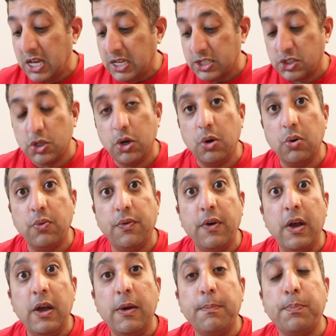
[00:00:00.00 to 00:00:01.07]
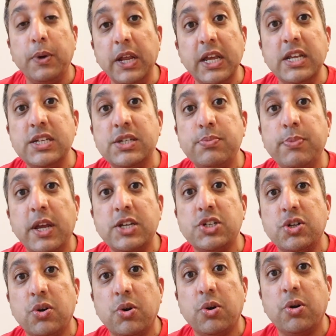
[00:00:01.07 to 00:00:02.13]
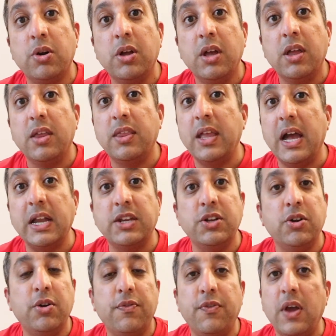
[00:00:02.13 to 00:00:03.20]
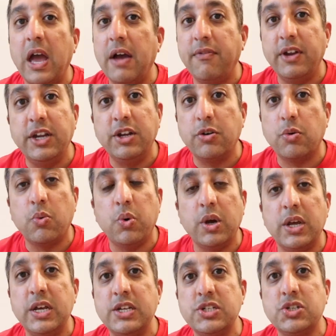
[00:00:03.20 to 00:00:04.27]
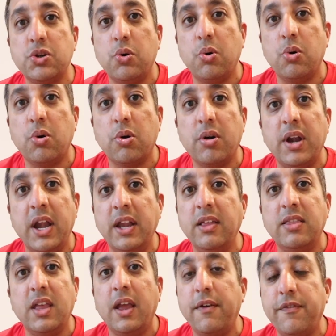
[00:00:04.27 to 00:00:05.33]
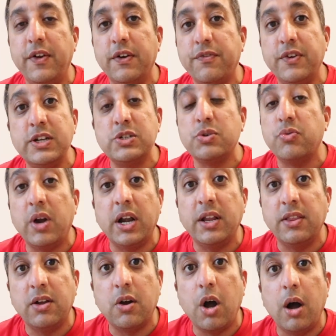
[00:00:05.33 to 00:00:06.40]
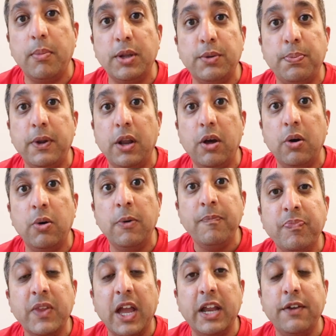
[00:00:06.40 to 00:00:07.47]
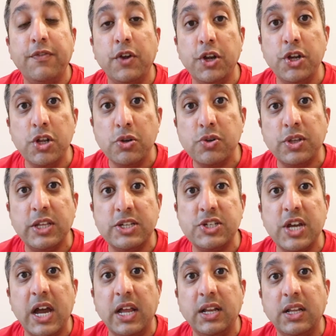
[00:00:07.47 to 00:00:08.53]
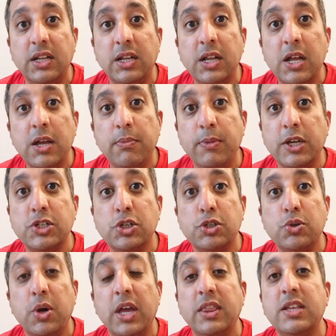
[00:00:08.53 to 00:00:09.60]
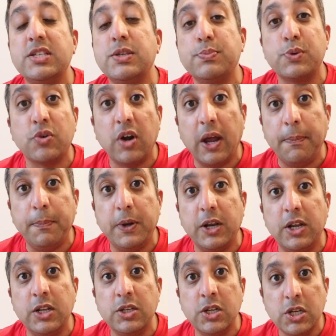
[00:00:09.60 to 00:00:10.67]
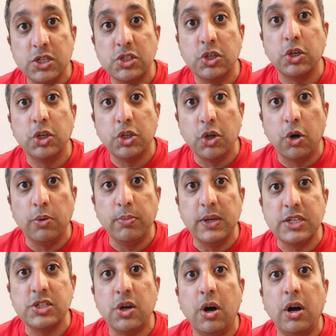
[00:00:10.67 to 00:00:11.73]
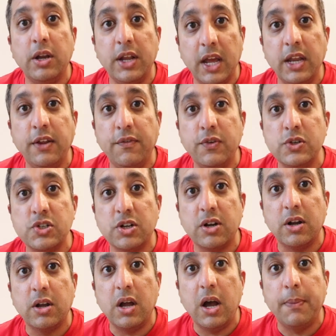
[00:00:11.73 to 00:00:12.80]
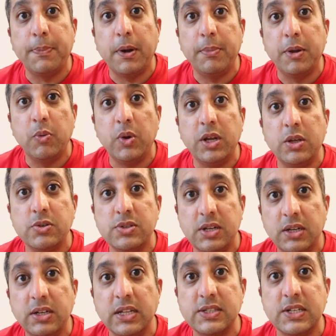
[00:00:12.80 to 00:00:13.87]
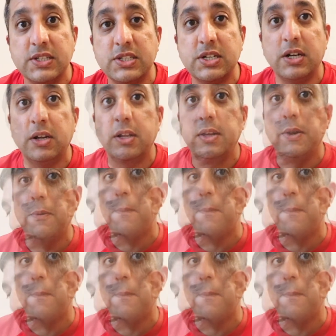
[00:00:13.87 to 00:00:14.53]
So please make sure that, if you have any request or anything, feel free to write in the comments below. And if you're new to the channel, make sure to hit the subscribe button so you don't miss on any future upcoming videos. Let's get started.